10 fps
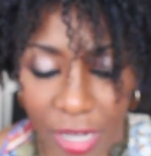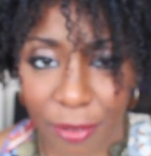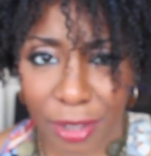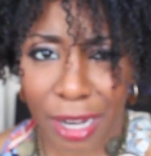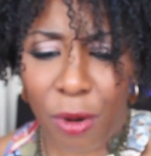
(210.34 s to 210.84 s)
trying
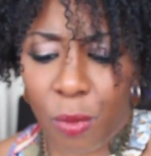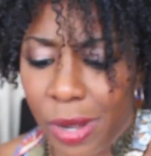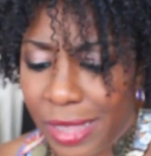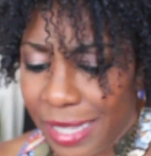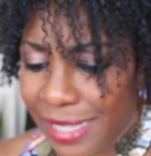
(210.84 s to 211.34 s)
to figure out
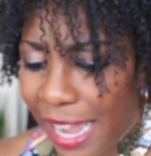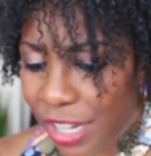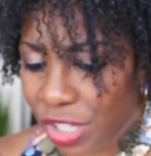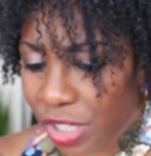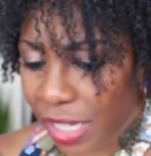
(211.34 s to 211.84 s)
what this
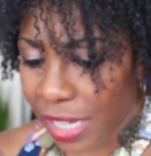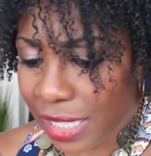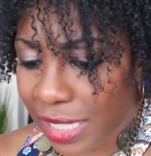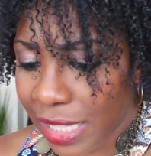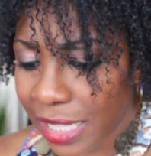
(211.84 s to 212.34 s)
actually is.
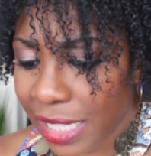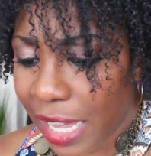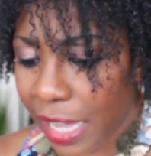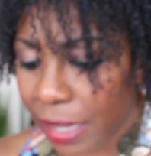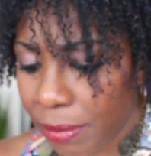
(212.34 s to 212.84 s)
It says
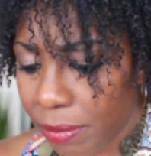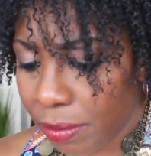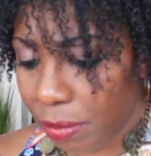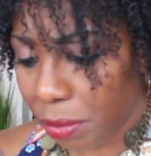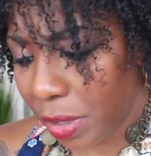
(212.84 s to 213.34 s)
that,
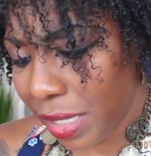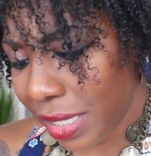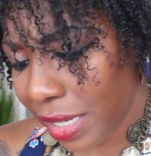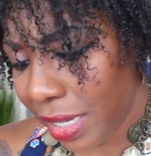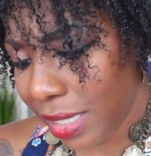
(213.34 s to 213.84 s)
what
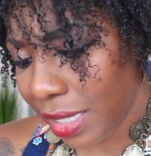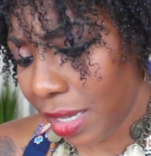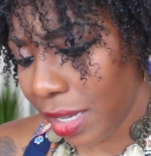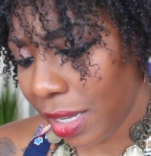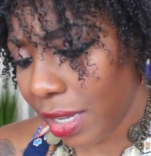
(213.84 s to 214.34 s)
is it? It's
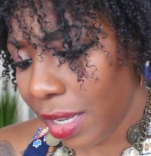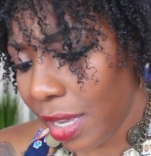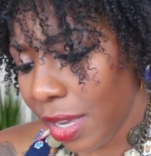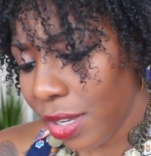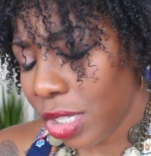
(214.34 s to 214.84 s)
a,
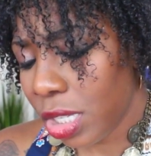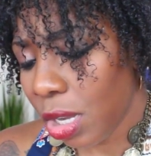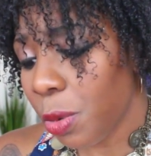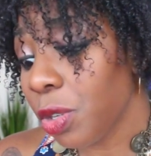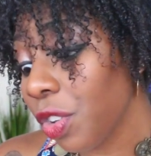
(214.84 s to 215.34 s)

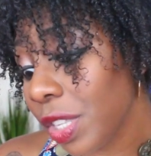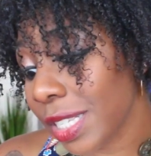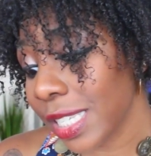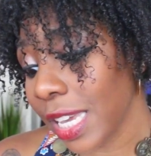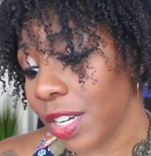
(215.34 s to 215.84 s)
oh, it's for the
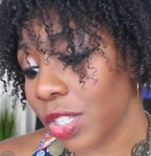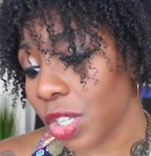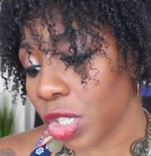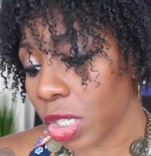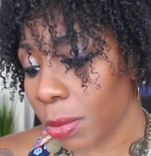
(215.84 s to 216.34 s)
skin. It's
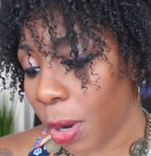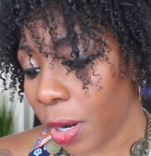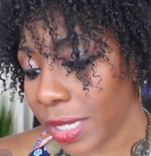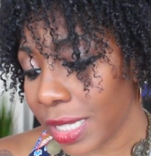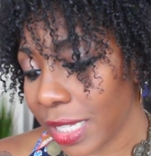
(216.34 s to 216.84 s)
a
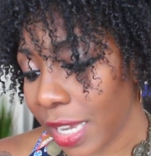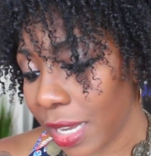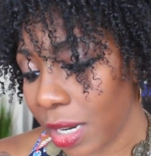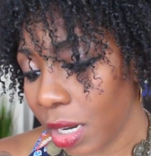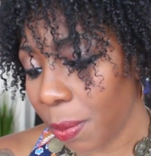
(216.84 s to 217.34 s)
Smart
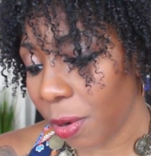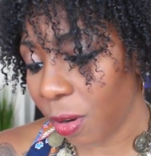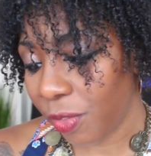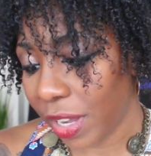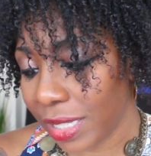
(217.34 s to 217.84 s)
Skin
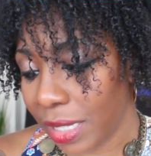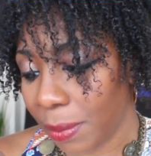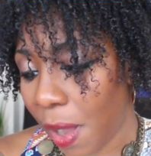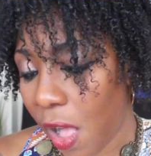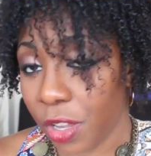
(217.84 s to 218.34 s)
Perfecting
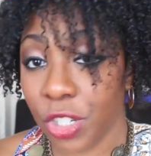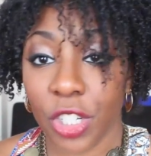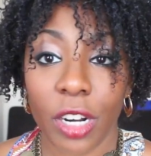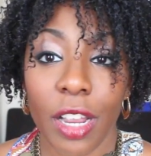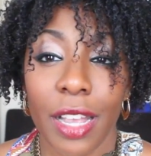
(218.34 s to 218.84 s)

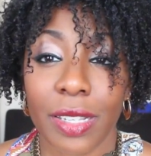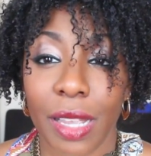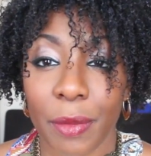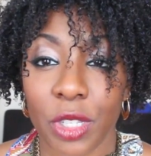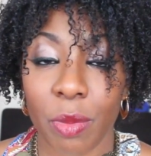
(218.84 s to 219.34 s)
Polisher.
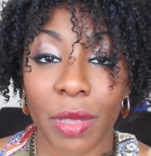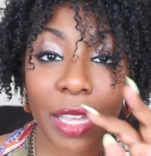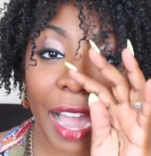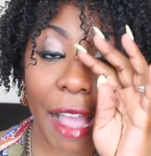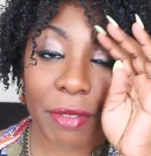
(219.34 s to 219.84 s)
So I'm assuming
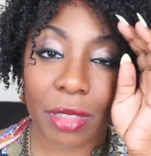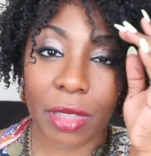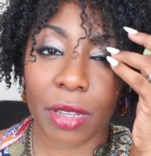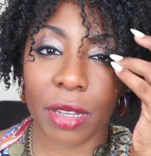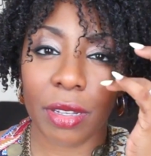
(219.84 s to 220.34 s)
like after
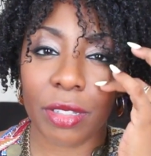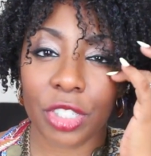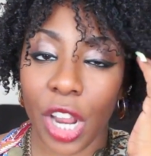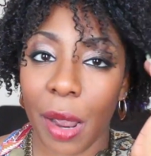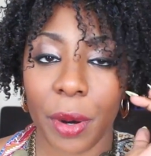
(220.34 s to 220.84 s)
the
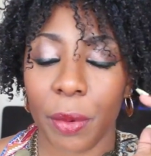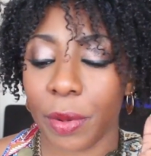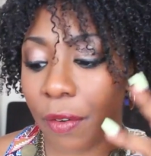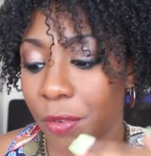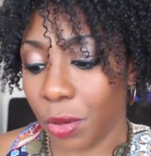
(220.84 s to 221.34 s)
shower or
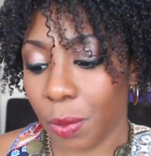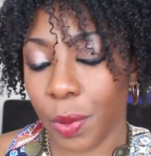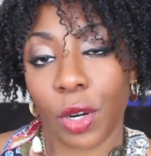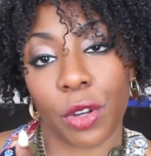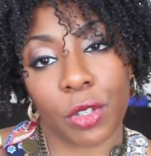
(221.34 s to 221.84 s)
whatever, you would
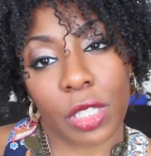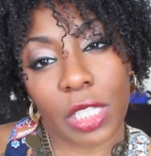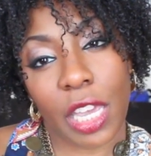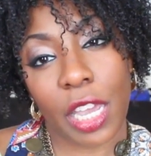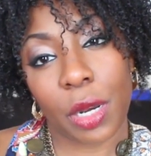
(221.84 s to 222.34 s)
put it on your
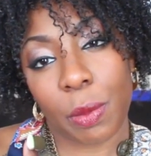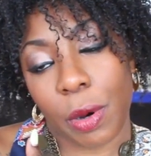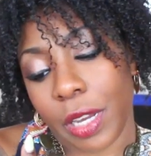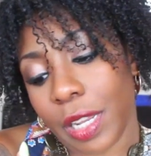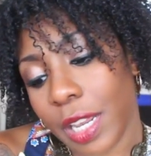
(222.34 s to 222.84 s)
skin,
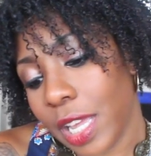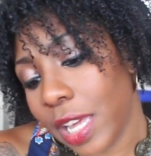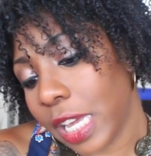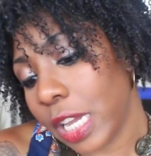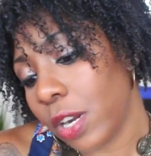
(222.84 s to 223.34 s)
work it
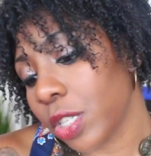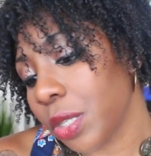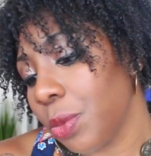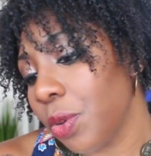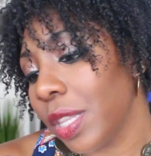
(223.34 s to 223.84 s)
in, get it all
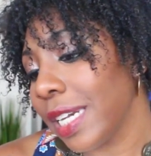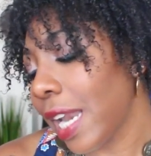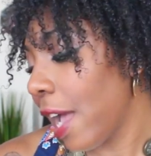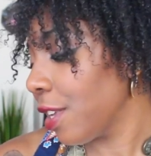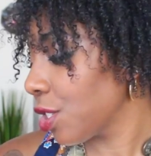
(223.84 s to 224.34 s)
smooth and
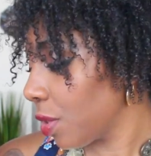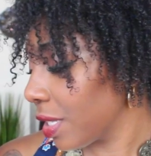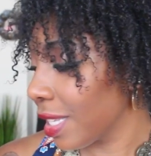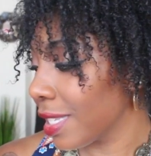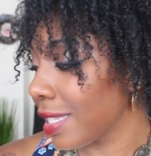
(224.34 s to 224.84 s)
nice. So
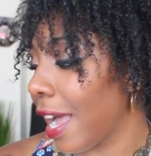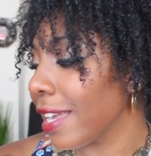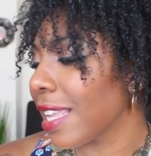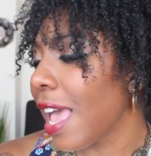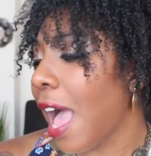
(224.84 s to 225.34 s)
this is
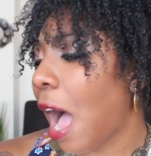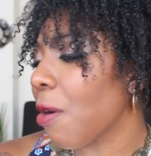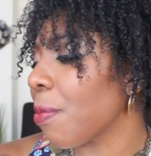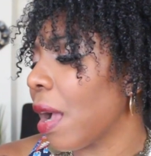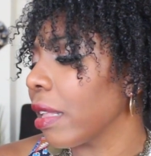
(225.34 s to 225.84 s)
nice.
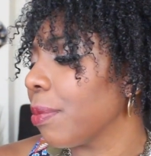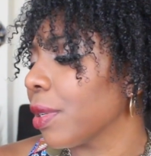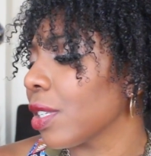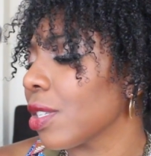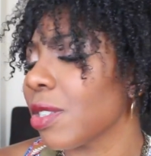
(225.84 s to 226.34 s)
I would probably
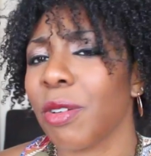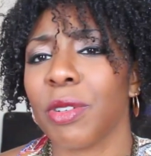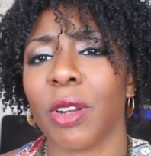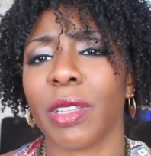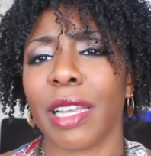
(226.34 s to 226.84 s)
put this on,
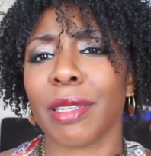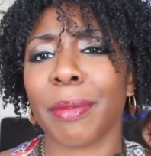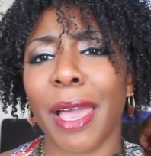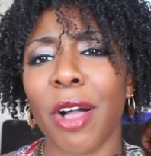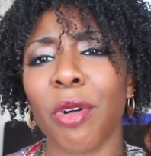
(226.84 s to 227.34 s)
you know, like the
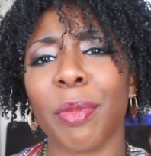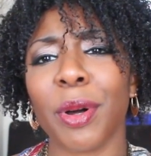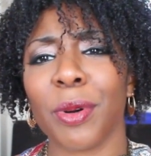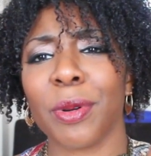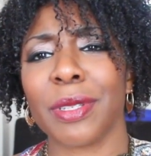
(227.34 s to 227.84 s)

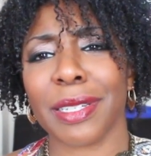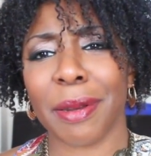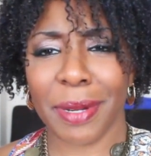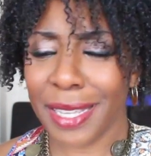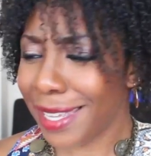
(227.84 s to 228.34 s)
elbows and
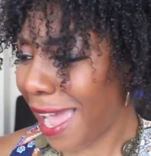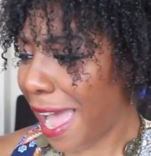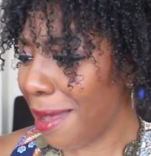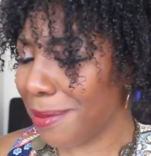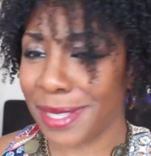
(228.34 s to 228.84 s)
the
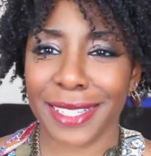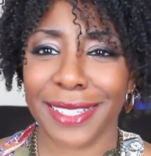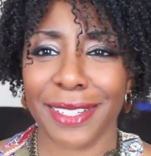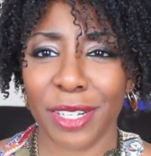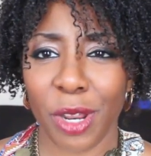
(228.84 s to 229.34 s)
kneecaps
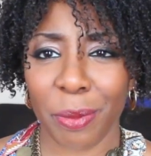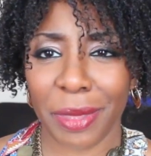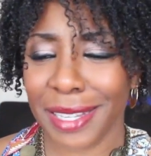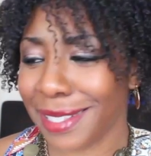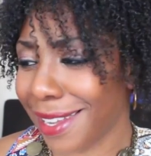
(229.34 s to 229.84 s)
and, you know,
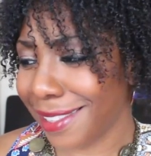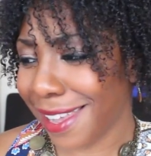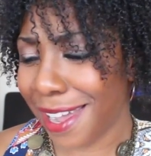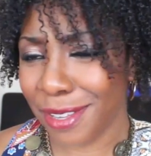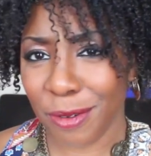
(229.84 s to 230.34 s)
things like
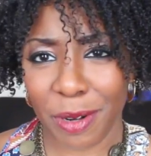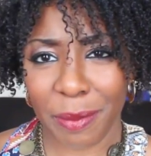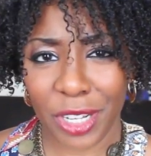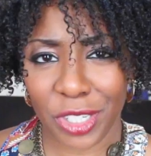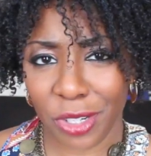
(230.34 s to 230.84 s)
that. You want
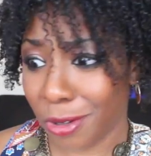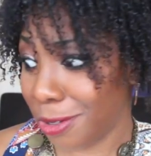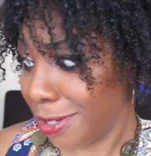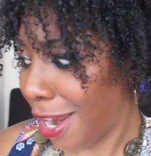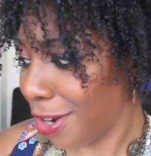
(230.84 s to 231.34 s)
to make sure
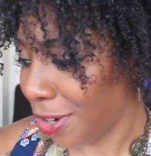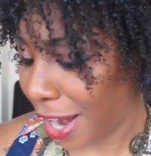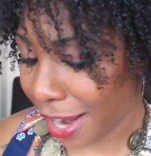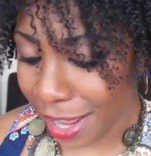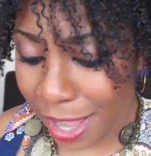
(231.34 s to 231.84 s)
those are not
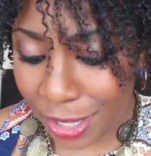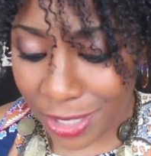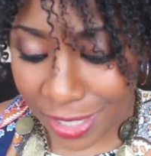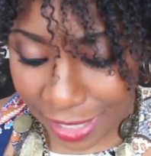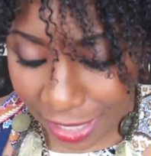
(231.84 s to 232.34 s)
dry.
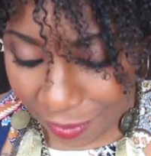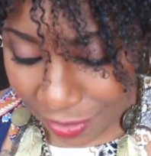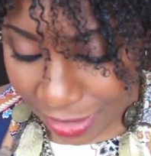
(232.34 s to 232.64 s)
So they gave